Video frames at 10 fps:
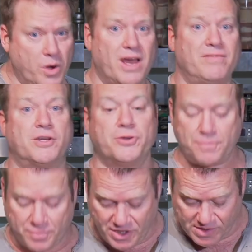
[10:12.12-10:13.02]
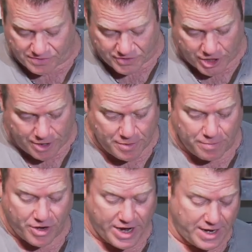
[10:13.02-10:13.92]
We have a good piece of
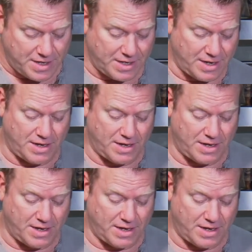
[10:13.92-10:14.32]
German bread,